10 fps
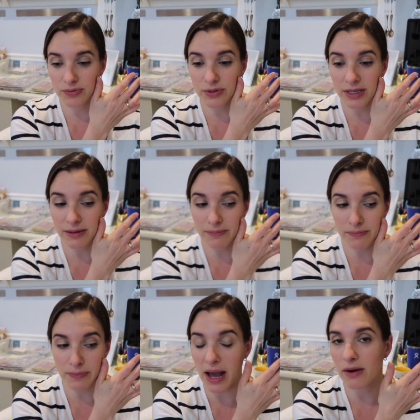
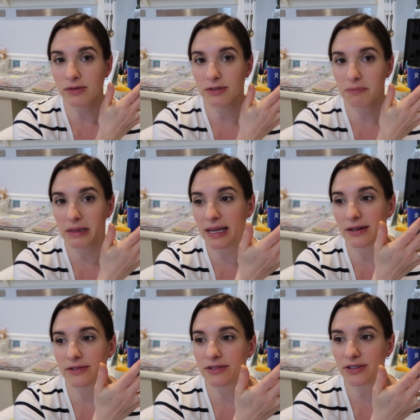pre-bound
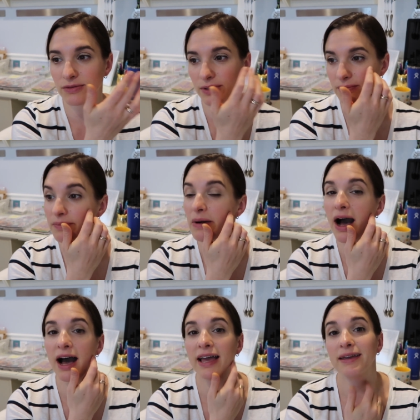planners you can
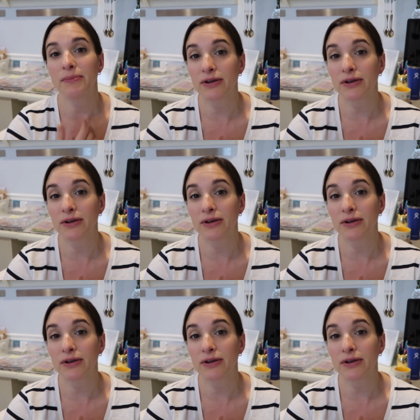buy.